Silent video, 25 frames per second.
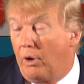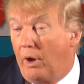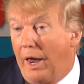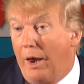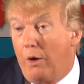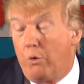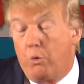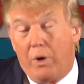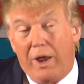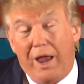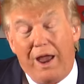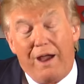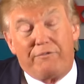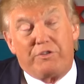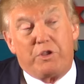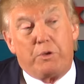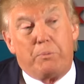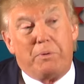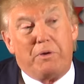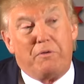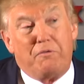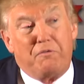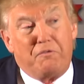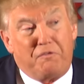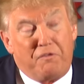And we have to
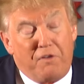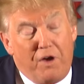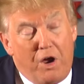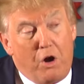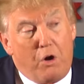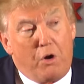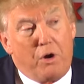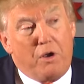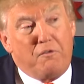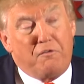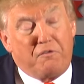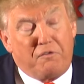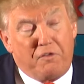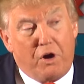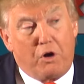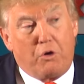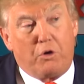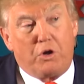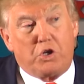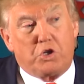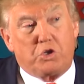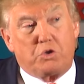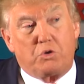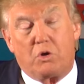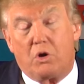be very,
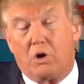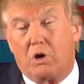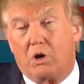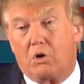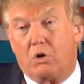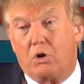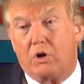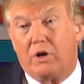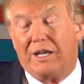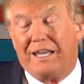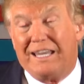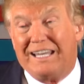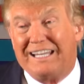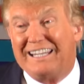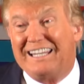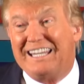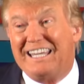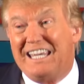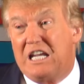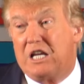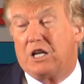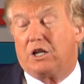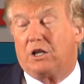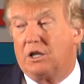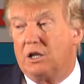very strong on
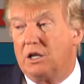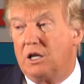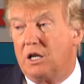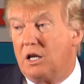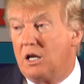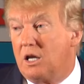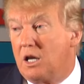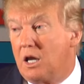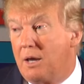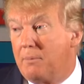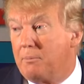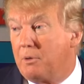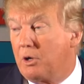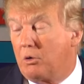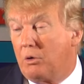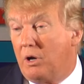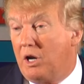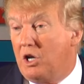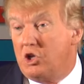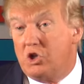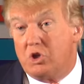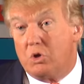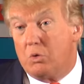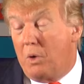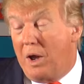illegal
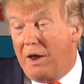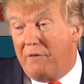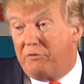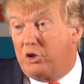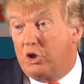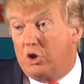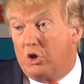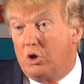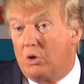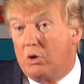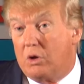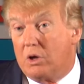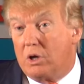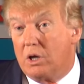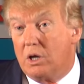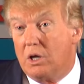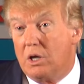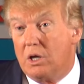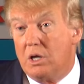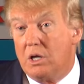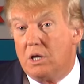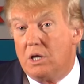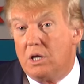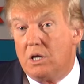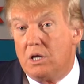immigration. We have to do it.
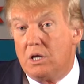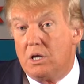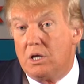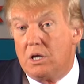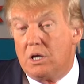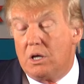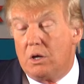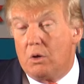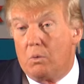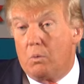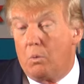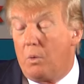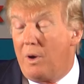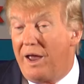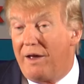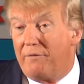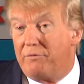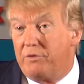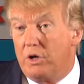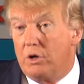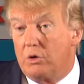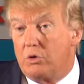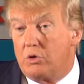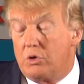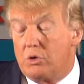We
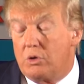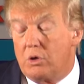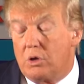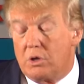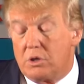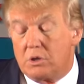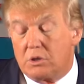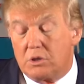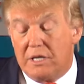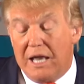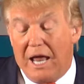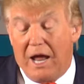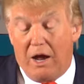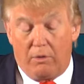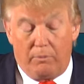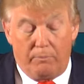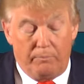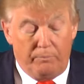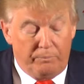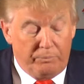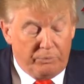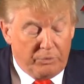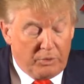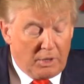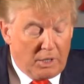have no choice. Now,
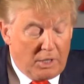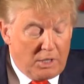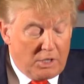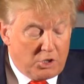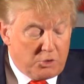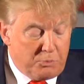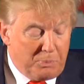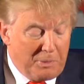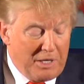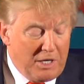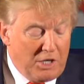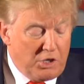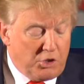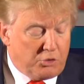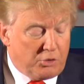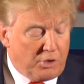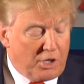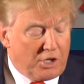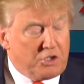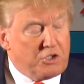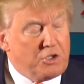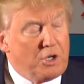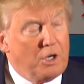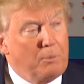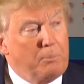it's been
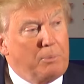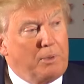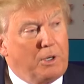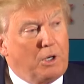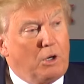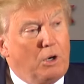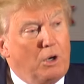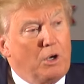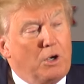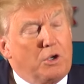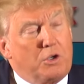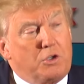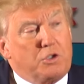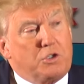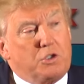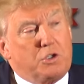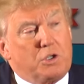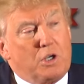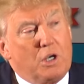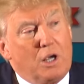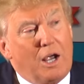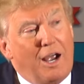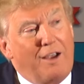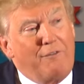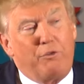interesting
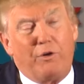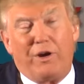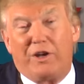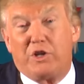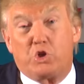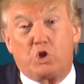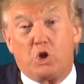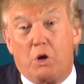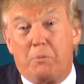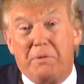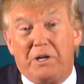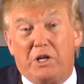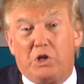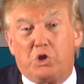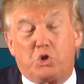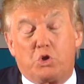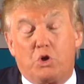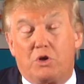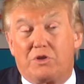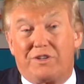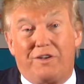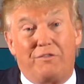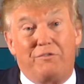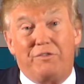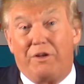because I've read so many
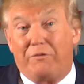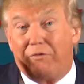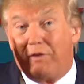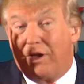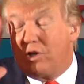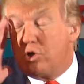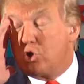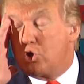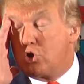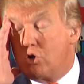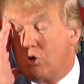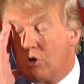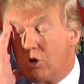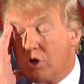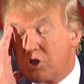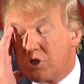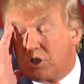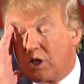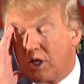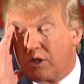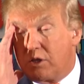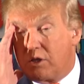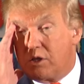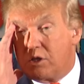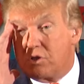stories. I've never had stories
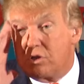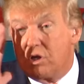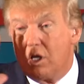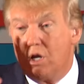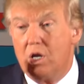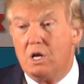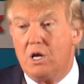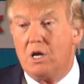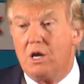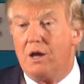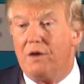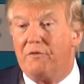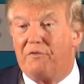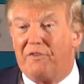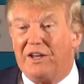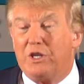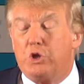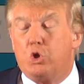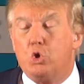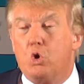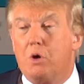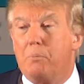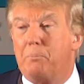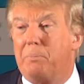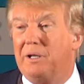like this if I
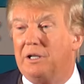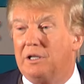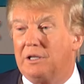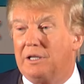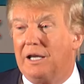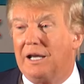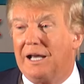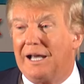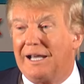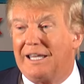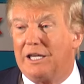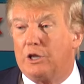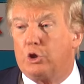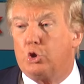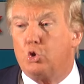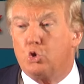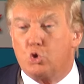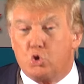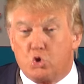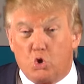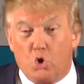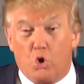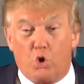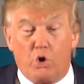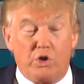do a building, I get two
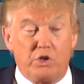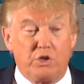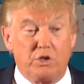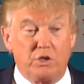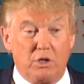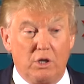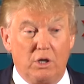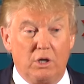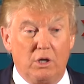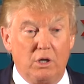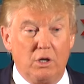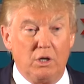stories.